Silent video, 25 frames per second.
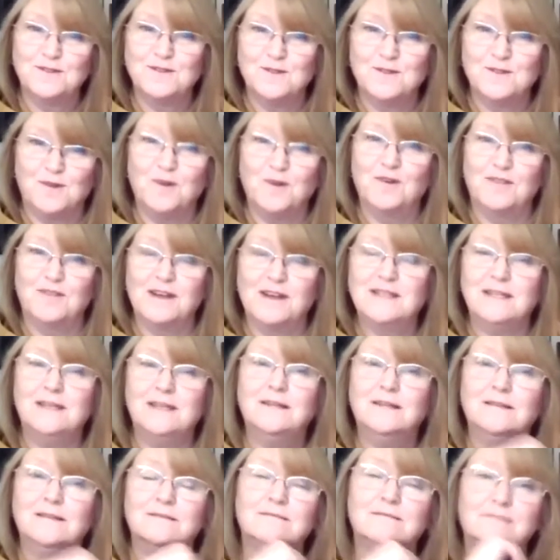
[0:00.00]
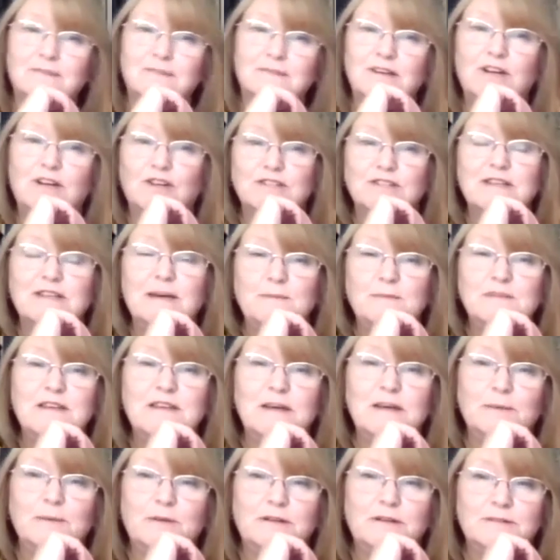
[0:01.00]
already in our
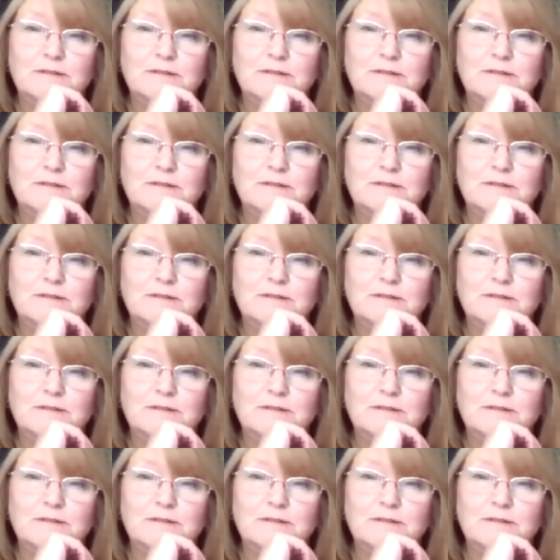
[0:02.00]
timetable.